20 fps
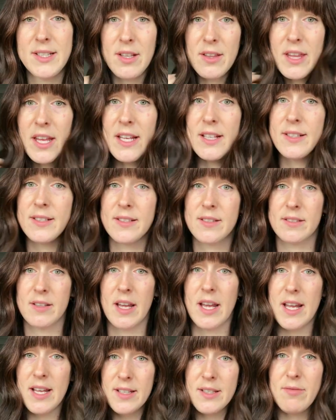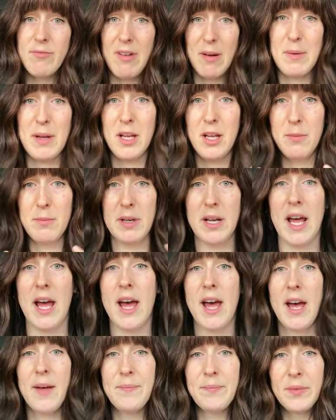So this is Remy human
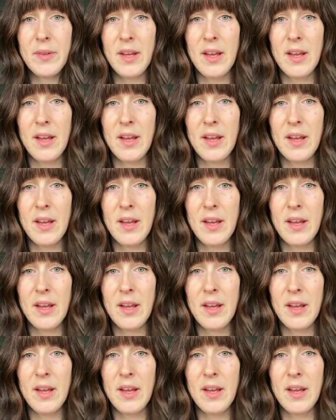hair.